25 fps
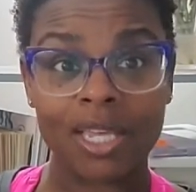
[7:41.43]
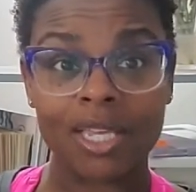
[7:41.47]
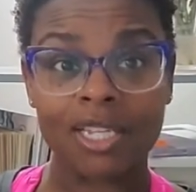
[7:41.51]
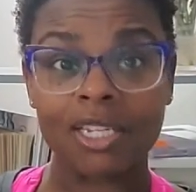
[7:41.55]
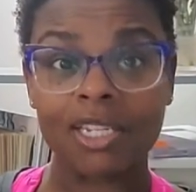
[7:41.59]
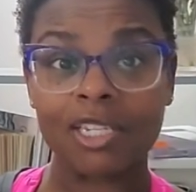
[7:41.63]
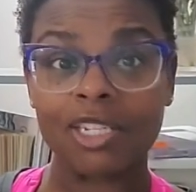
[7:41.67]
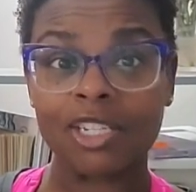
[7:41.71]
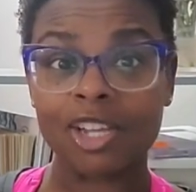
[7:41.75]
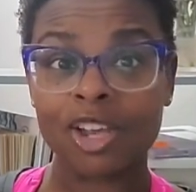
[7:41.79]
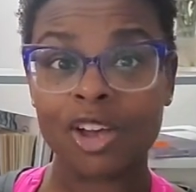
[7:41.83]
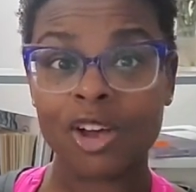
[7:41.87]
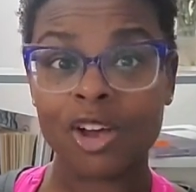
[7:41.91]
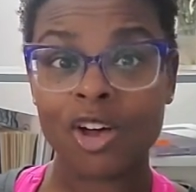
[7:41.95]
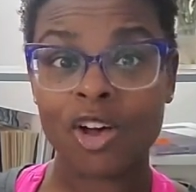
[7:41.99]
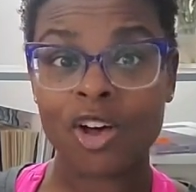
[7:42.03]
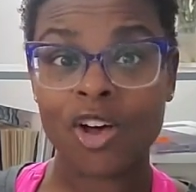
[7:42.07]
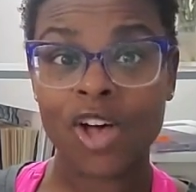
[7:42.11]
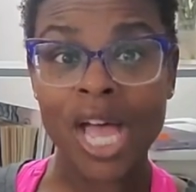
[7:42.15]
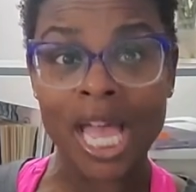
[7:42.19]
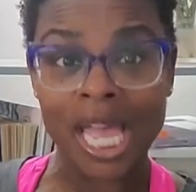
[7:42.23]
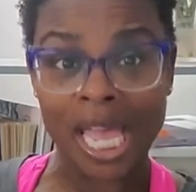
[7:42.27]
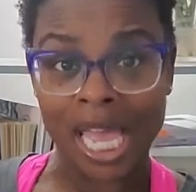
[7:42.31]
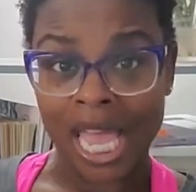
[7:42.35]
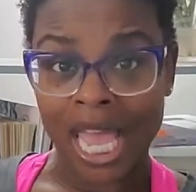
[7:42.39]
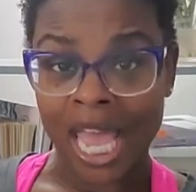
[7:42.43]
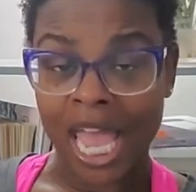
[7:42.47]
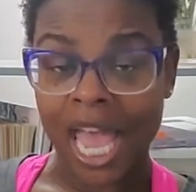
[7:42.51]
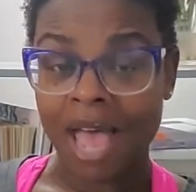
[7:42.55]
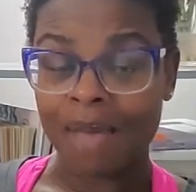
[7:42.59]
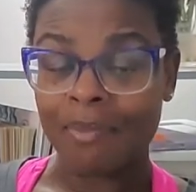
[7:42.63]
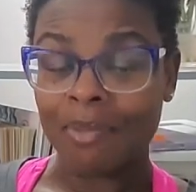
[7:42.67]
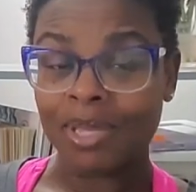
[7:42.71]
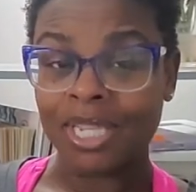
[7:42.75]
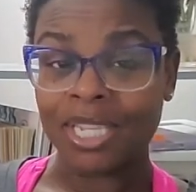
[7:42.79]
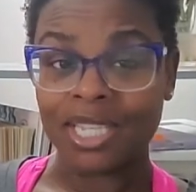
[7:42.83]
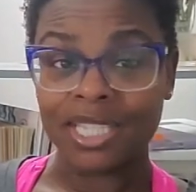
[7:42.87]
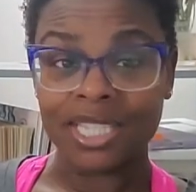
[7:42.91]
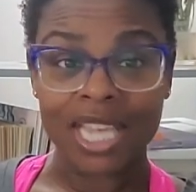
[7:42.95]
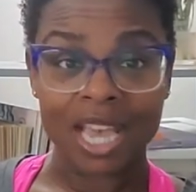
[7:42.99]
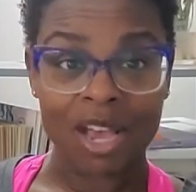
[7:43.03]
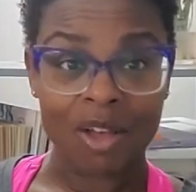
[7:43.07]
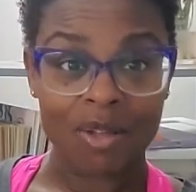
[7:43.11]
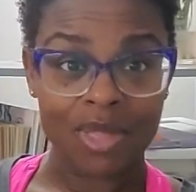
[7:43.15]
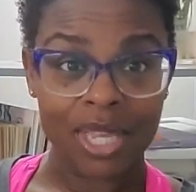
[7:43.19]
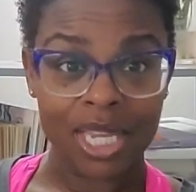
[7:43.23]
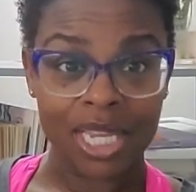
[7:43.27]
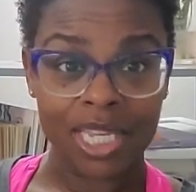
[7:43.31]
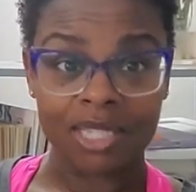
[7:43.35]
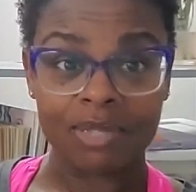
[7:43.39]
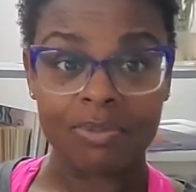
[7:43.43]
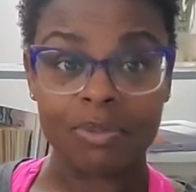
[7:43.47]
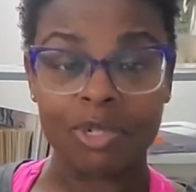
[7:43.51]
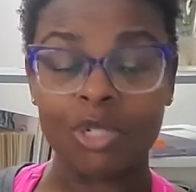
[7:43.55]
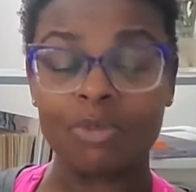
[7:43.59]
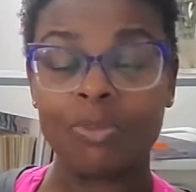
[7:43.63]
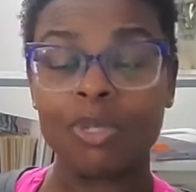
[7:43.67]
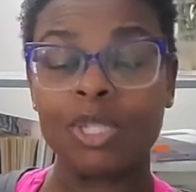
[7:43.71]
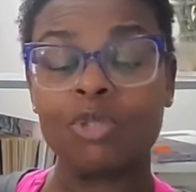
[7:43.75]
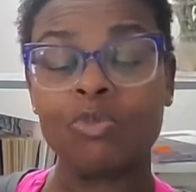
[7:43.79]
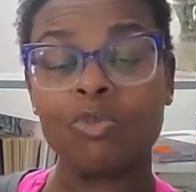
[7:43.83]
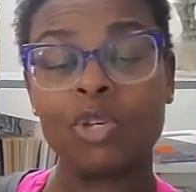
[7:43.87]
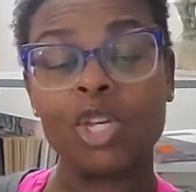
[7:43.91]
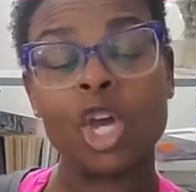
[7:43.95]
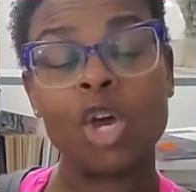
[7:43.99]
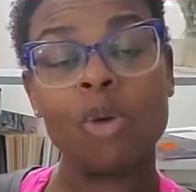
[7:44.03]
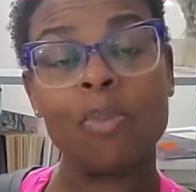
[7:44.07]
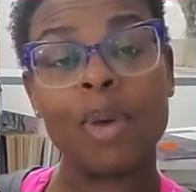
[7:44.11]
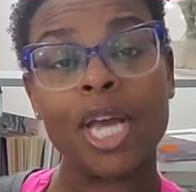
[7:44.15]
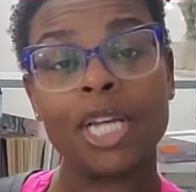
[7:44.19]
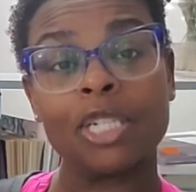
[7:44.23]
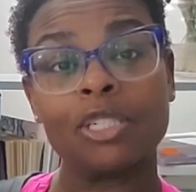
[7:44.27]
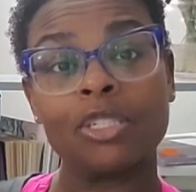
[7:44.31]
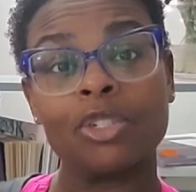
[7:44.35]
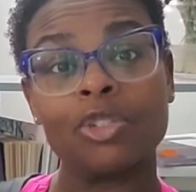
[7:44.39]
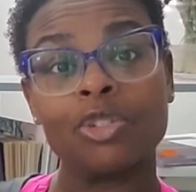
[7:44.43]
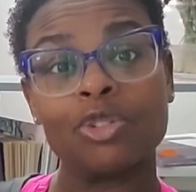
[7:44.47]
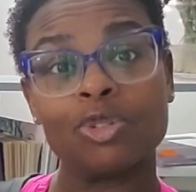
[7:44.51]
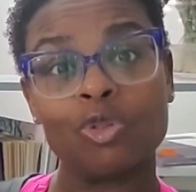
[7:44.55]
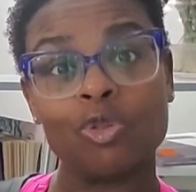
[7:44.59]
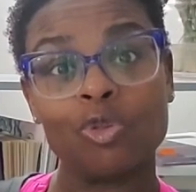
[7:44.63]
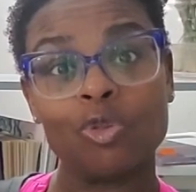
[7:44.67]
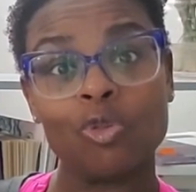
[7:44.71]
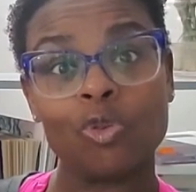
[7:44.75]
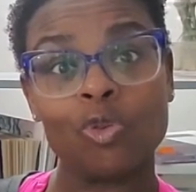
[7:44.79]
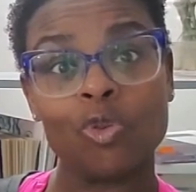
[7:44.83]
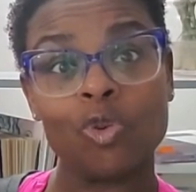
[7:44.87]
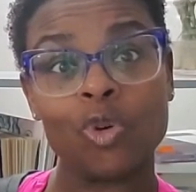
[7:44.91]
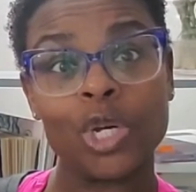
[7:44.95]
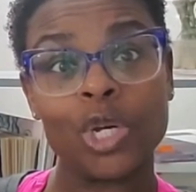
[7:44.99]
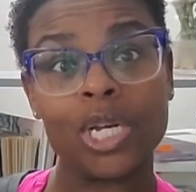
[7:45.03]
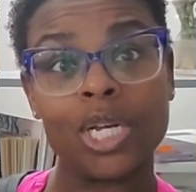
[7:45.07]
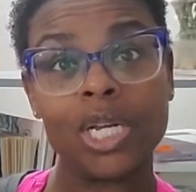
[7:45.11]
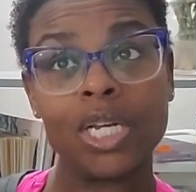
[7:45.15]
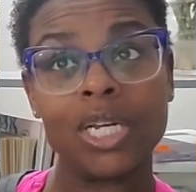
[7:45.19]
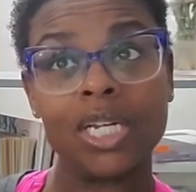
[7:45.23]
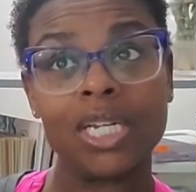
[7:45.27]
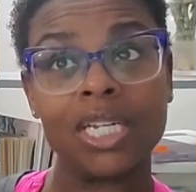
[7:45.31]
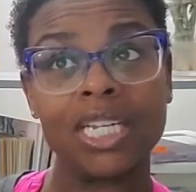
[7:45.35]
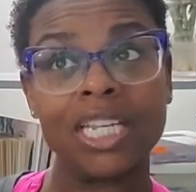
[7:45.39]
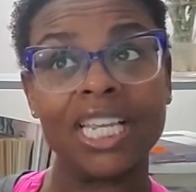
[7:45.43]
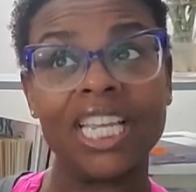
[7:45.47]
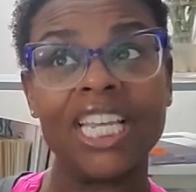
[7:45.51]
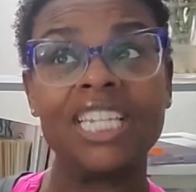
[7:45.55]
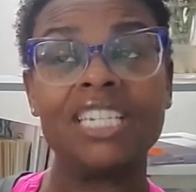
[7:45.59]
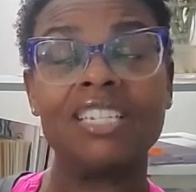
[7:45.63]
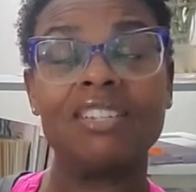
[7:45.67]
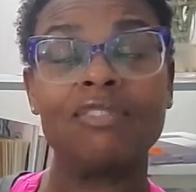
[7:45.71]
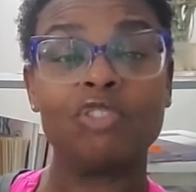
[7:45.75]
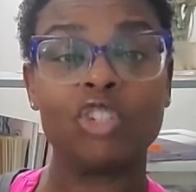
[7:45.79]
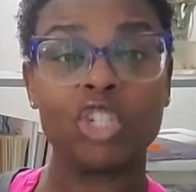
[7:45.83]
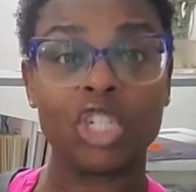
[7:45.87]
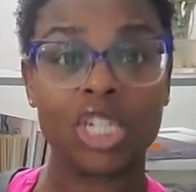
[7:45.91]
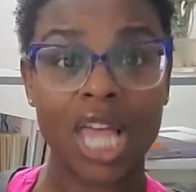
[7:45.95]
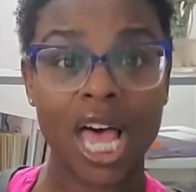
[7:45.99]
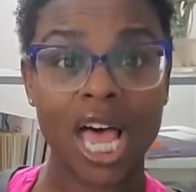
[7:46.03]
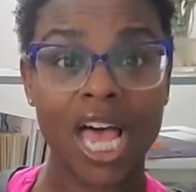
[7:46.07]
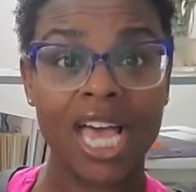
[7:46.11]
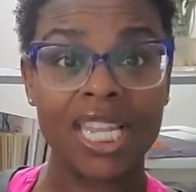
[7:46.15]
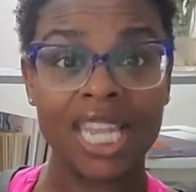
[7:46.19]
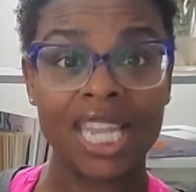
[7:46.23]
y'all, I'm in the Southeast, which means we go back to school end of July.